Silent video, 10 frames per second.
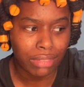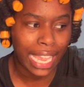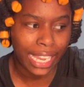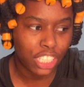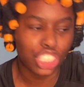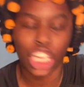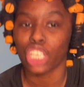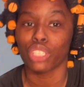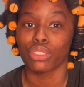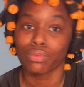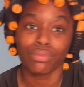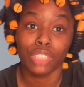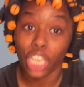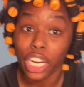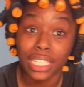eggshell
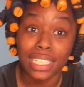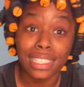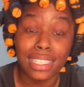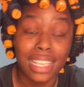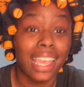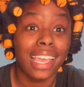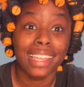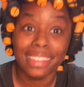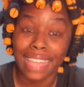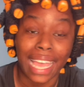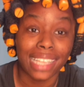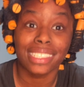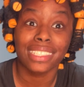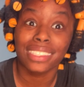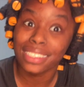curtains
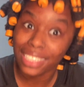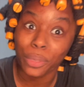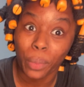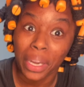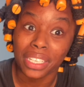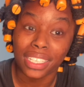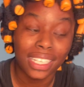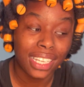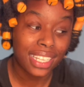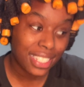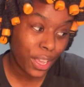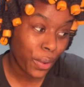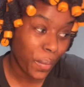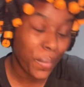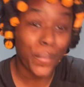that could work.
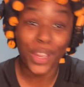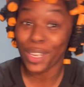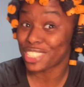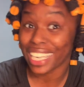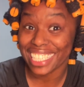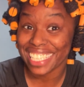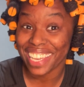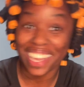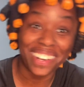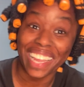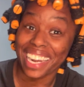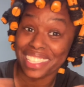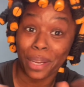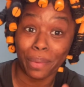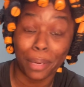So we're gonna try this out. I don't know how
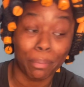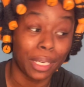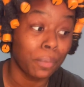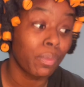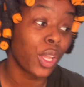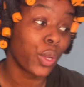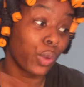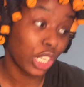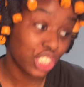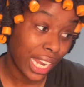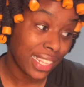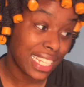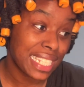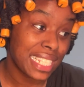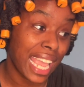it's gonna work, but we're gonna try
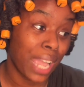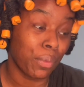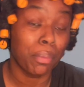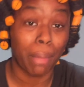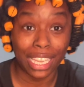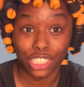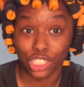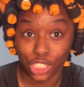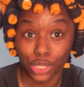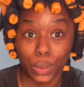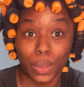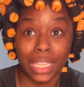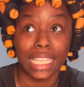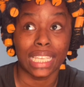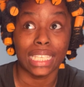this, and we might do
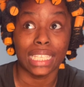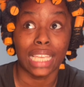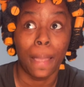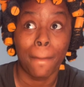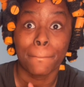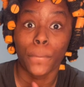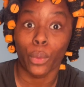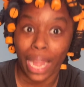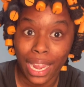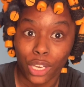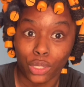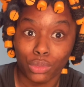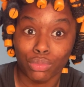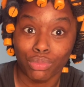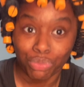the
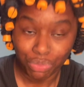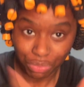brown